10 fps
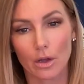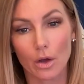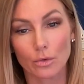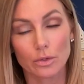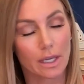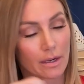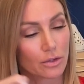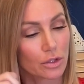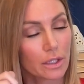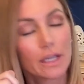coat,
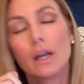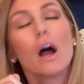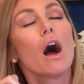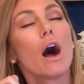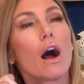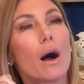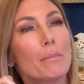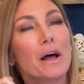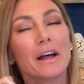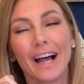actually.
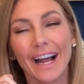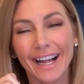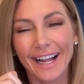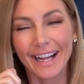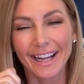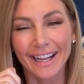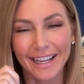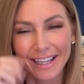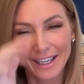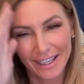Um,
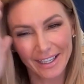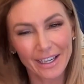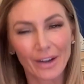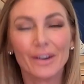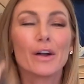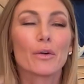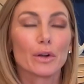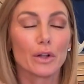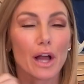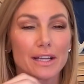you know,
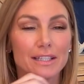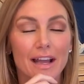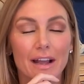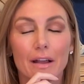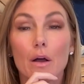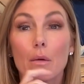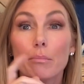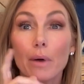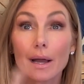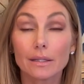real high tech.
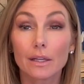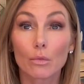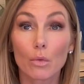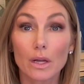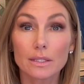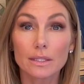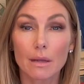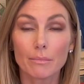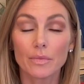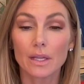But there was
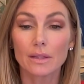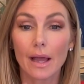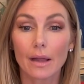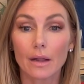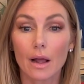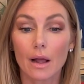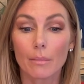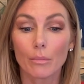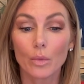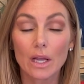something that
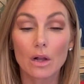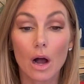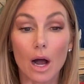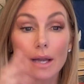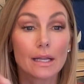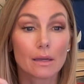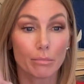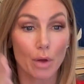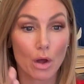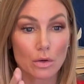we caught
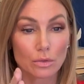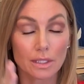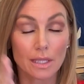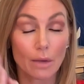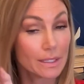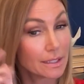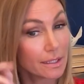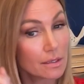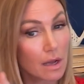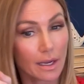in post that we
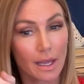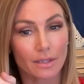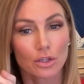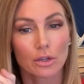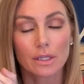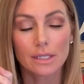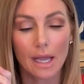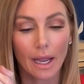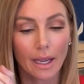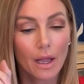did not catch on the
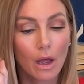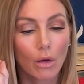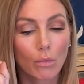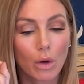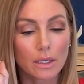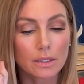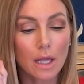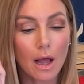day, was